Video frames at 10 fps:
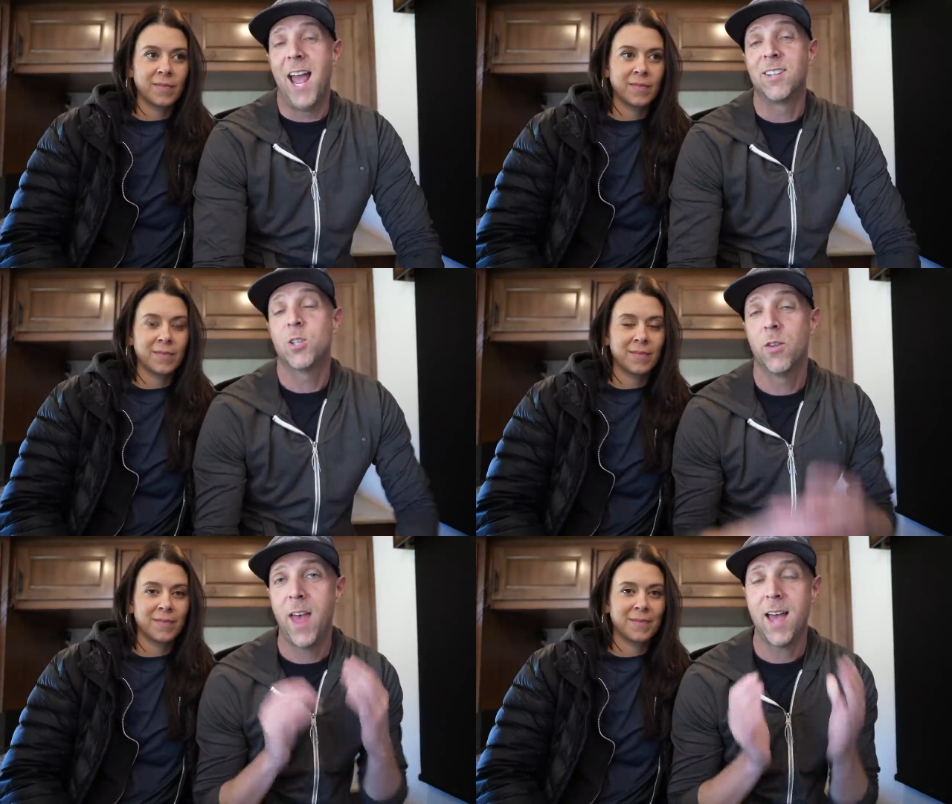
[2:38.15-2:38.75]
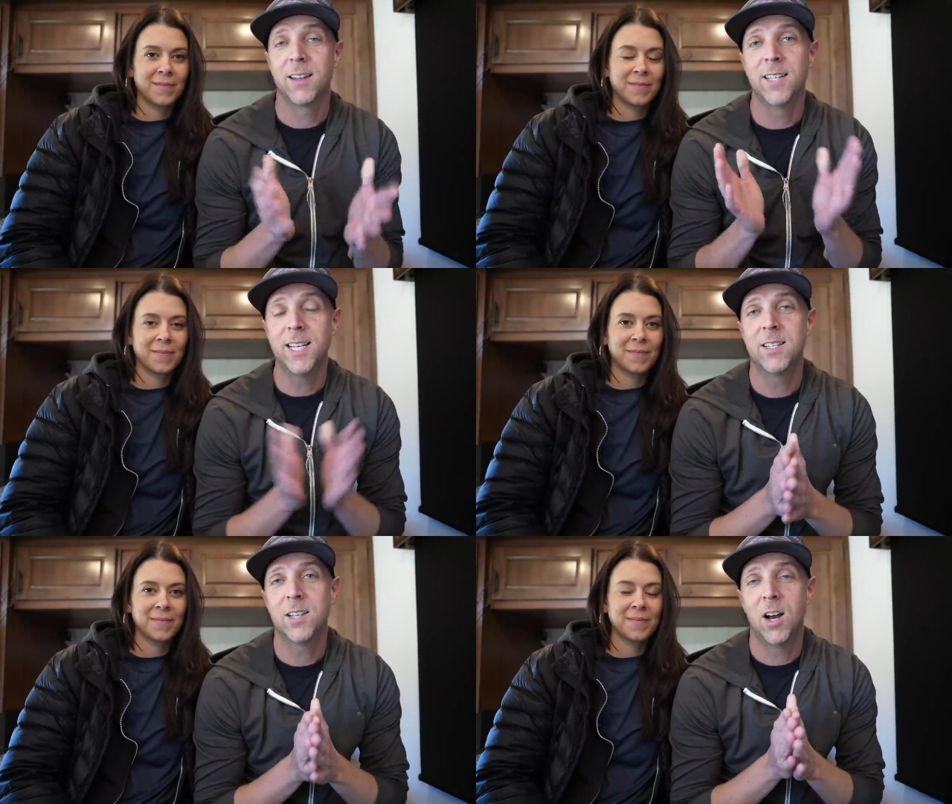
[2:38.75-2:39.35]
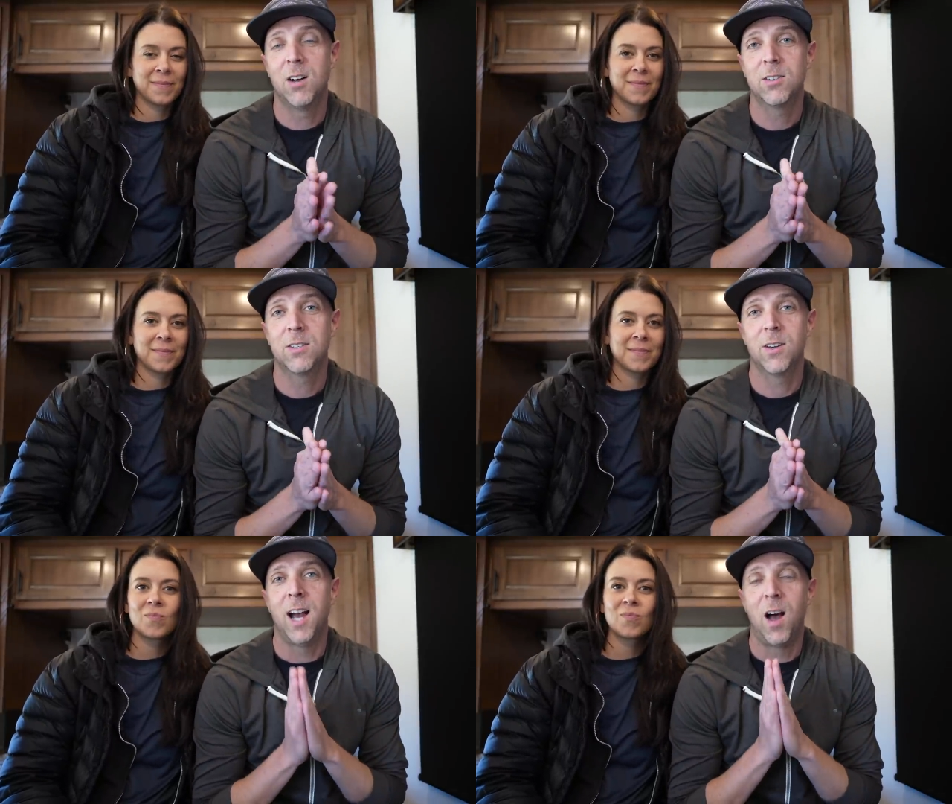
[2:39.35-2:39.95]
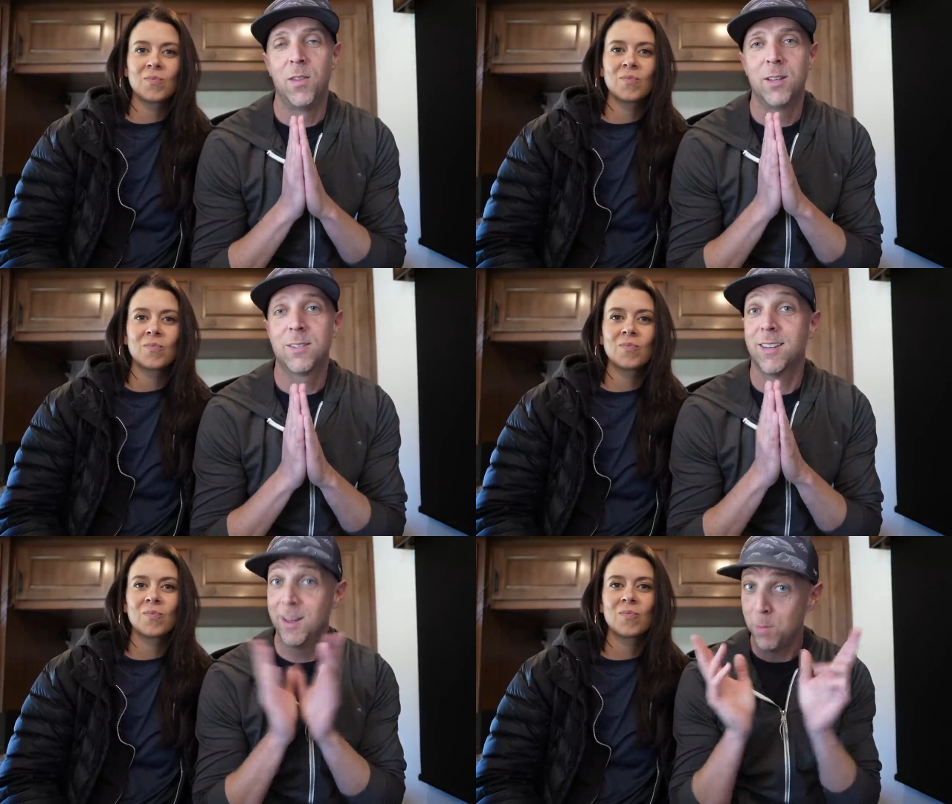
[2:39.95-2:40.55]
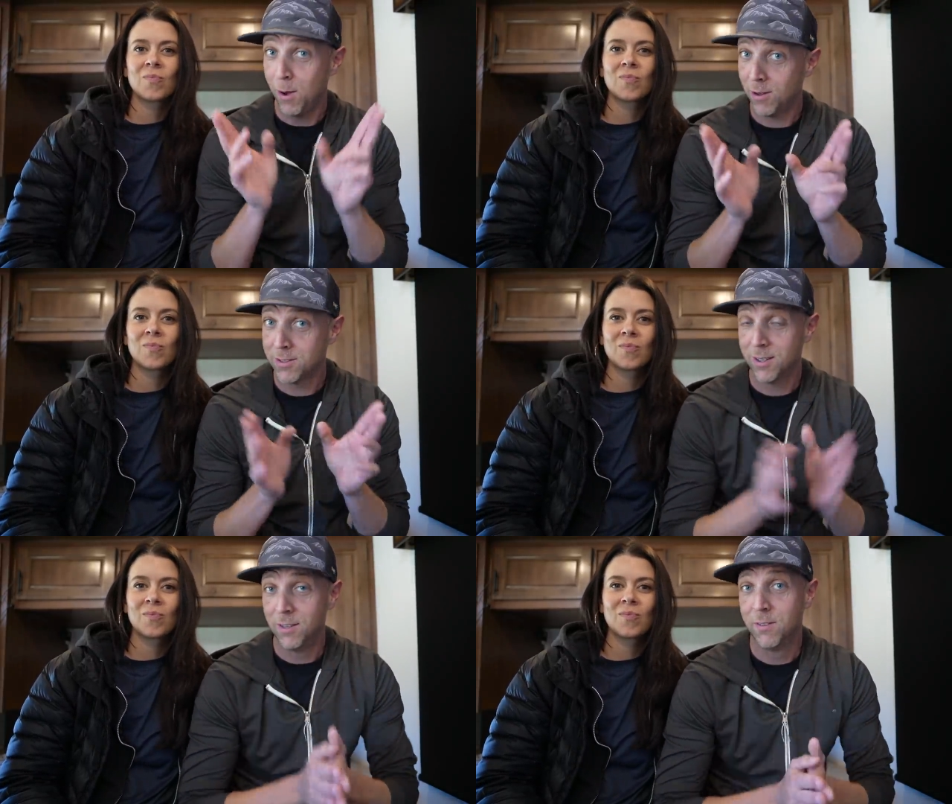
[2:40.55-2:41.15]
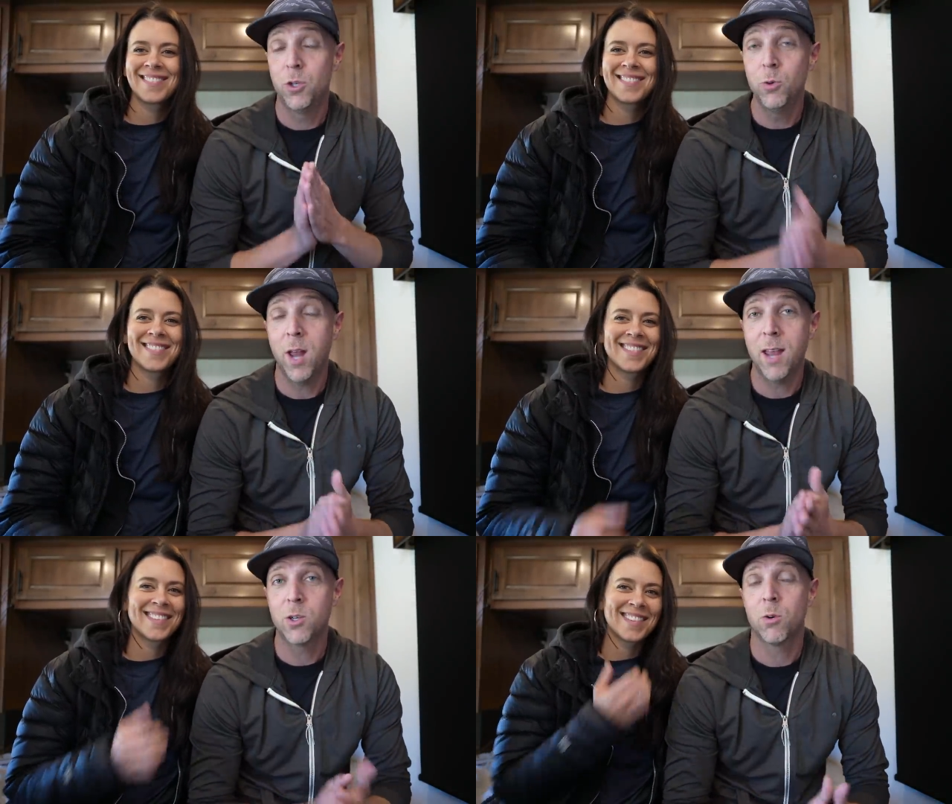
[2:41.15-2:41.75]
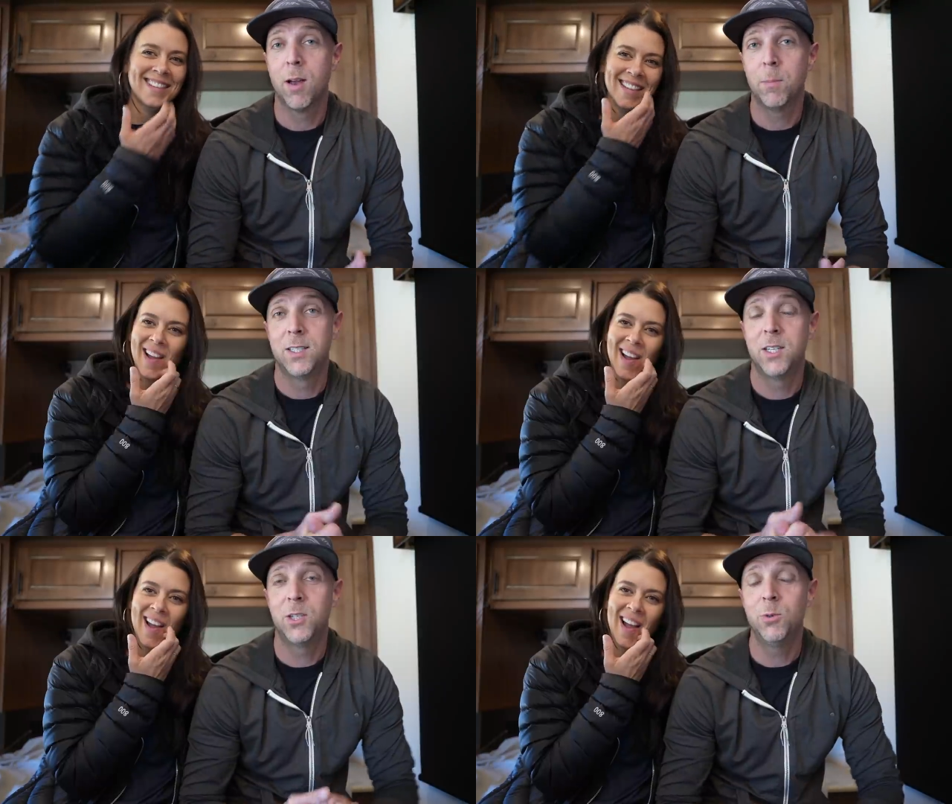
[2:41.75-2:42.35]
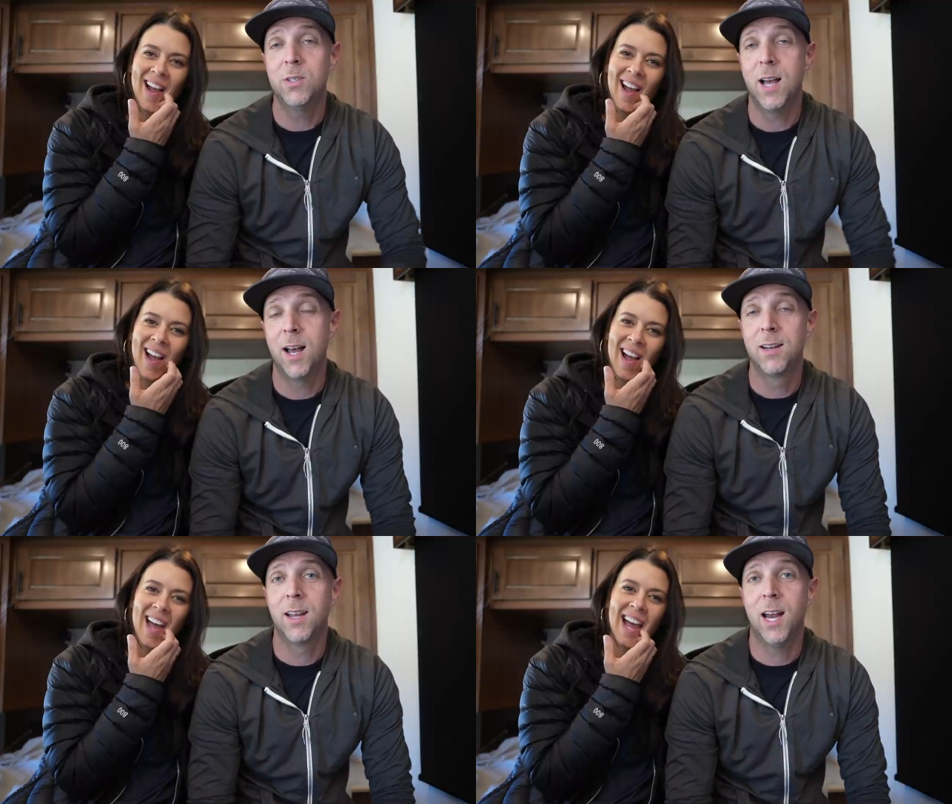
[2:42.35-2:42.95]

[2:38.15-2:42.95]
Speaker 1: And so that leads us on this impulsive two-day trip to Tucson,